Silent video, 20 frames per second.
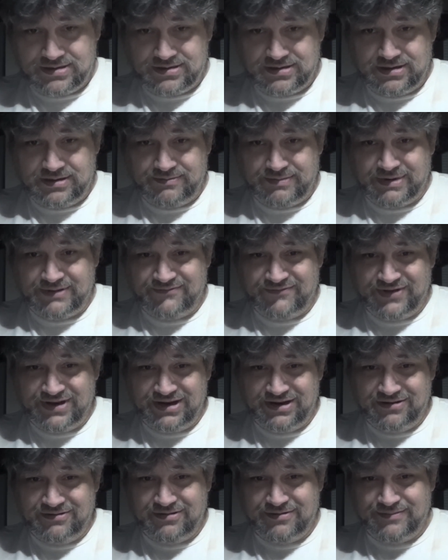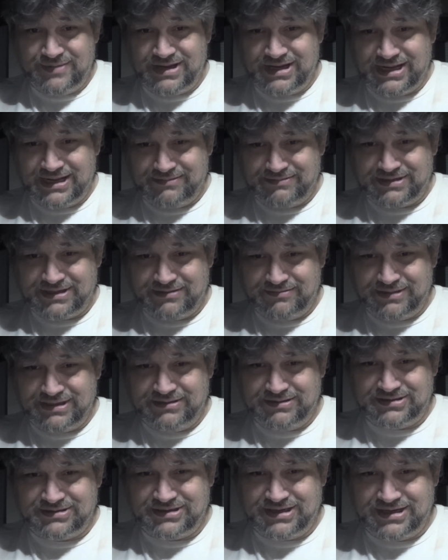And my video on my laptop
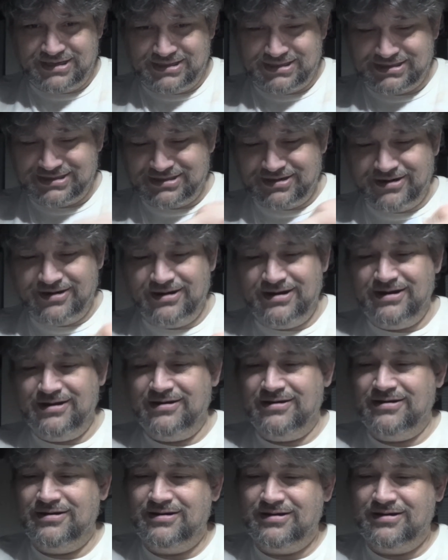keeps trying to start here.